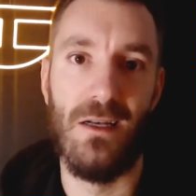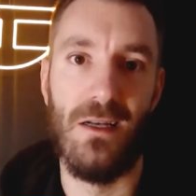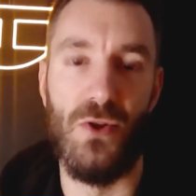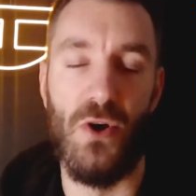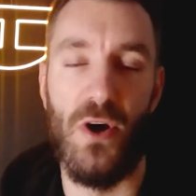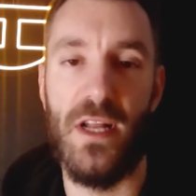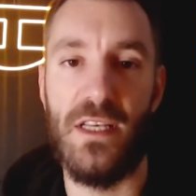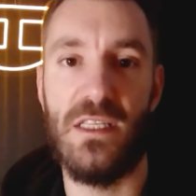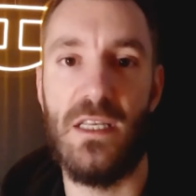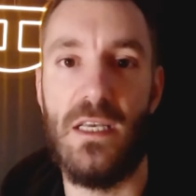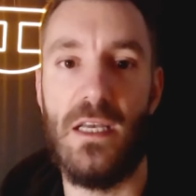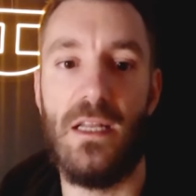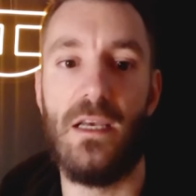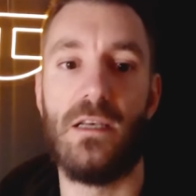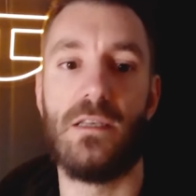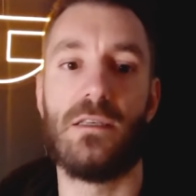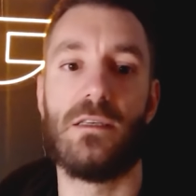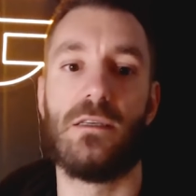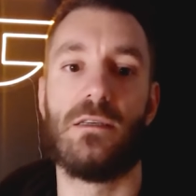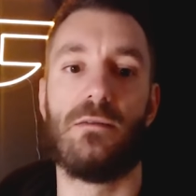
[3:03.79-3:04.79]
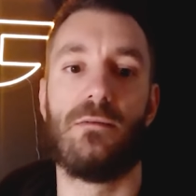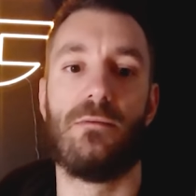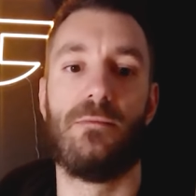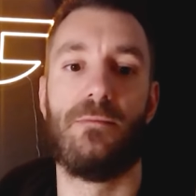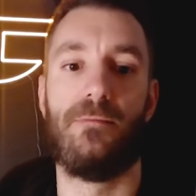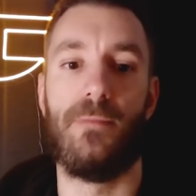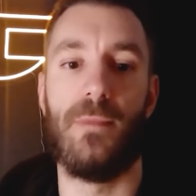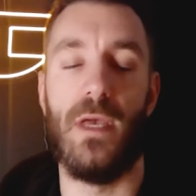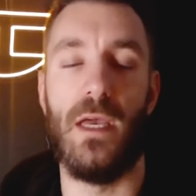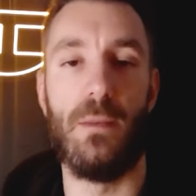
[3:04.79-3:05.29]
Not as tedious
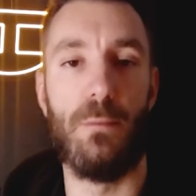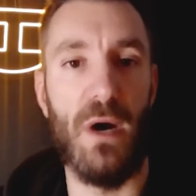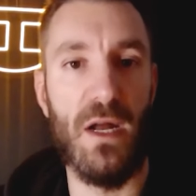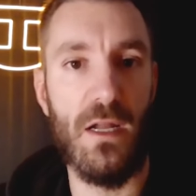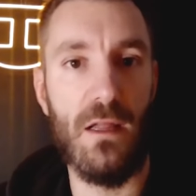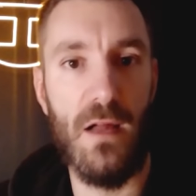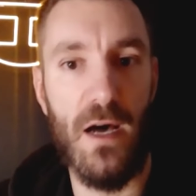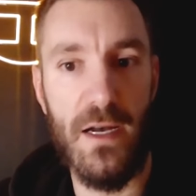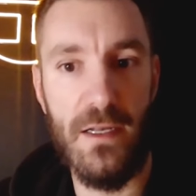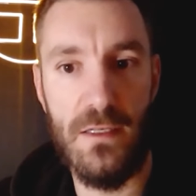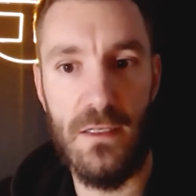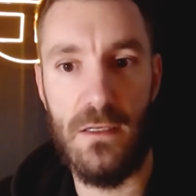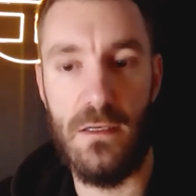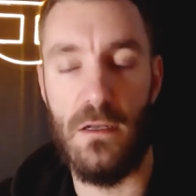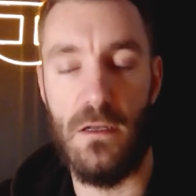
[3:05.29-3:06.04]
in money lines.